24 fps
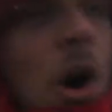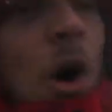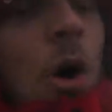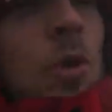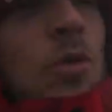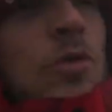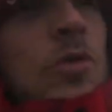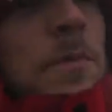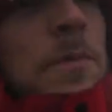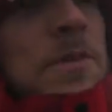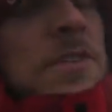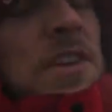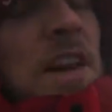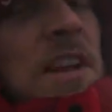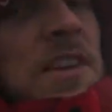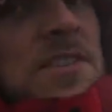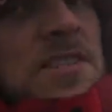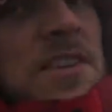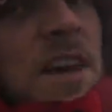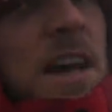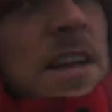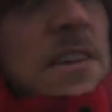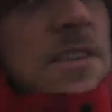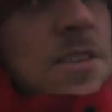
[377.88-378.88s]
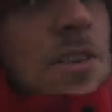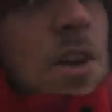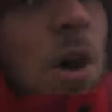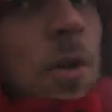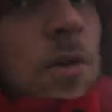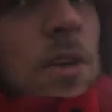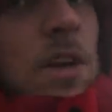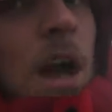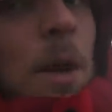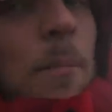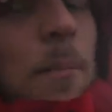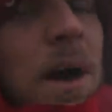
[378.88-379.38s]
not 100% set in
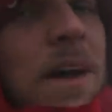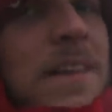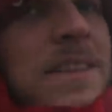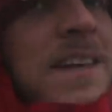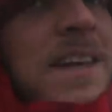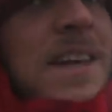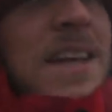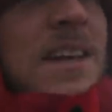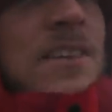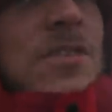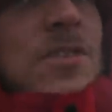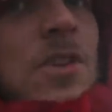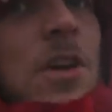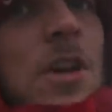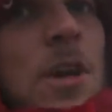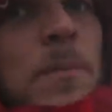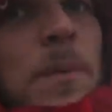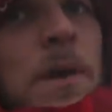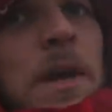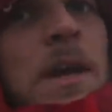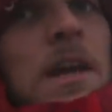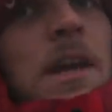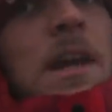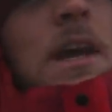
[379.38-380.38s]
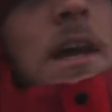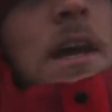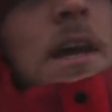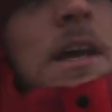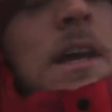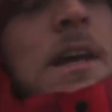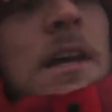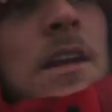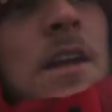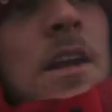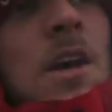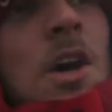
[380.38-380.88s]
stone yet, but I think it's going to be
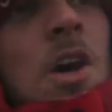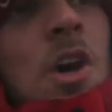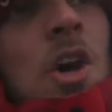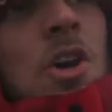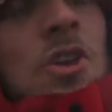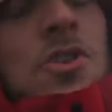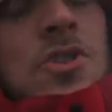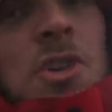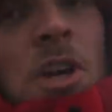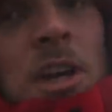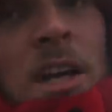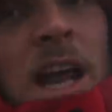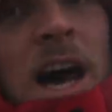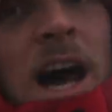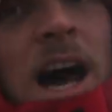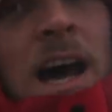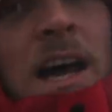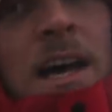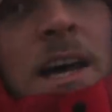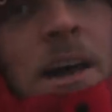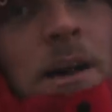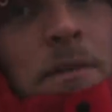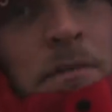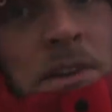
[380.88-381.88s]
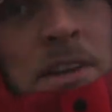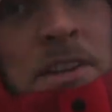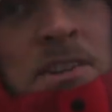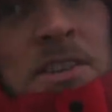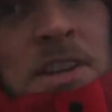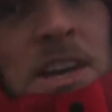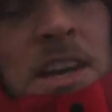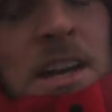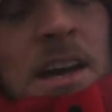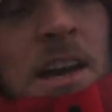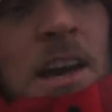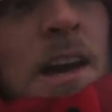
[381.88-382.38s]
in July of
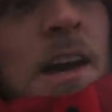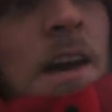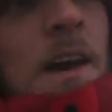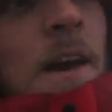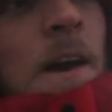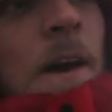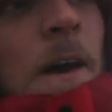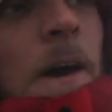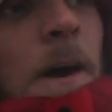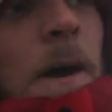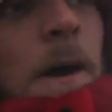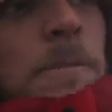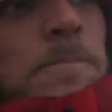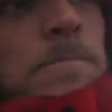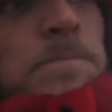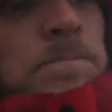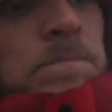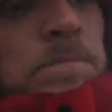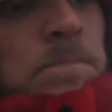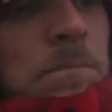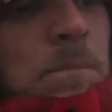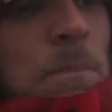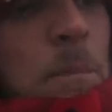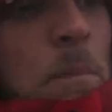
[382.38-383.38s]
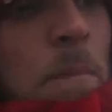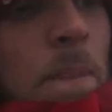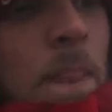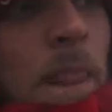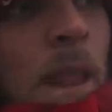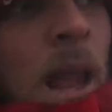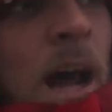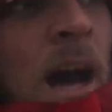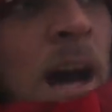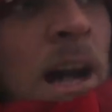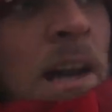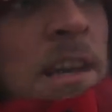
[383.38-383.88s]
this year. And
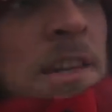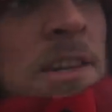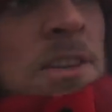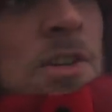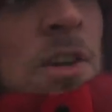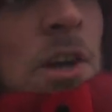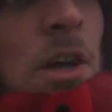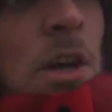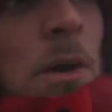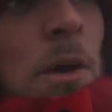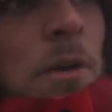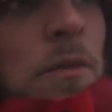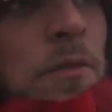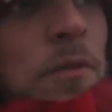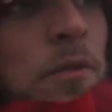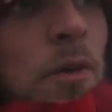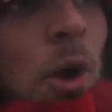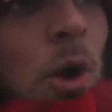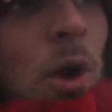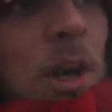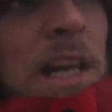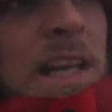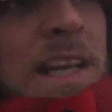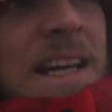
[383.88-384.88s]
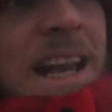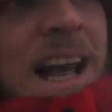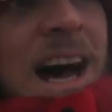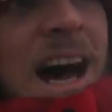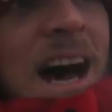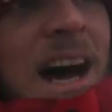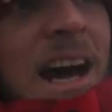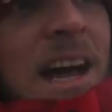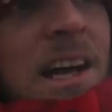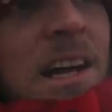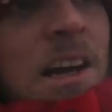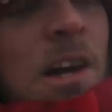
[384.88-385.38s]
it's going to fall in
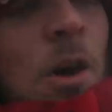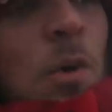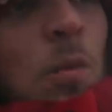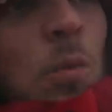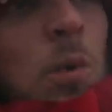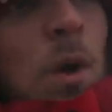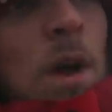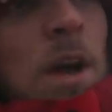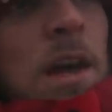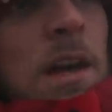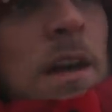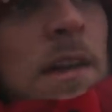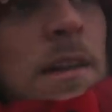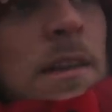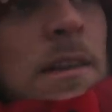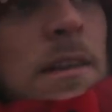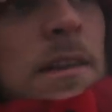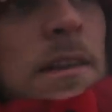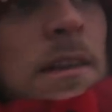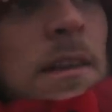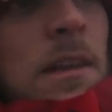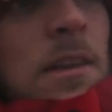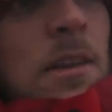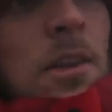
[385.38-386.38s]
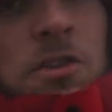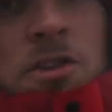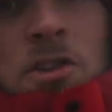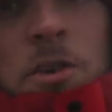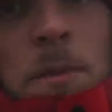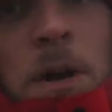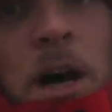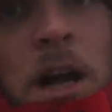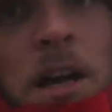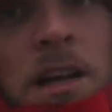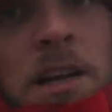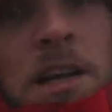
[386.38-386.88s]
line with the
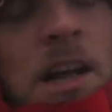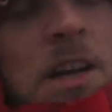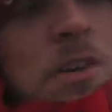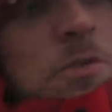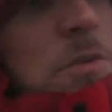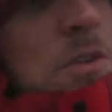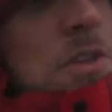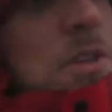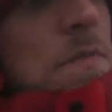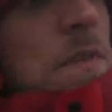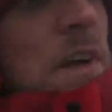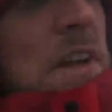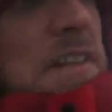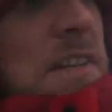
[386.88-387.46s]
summer holidays, which is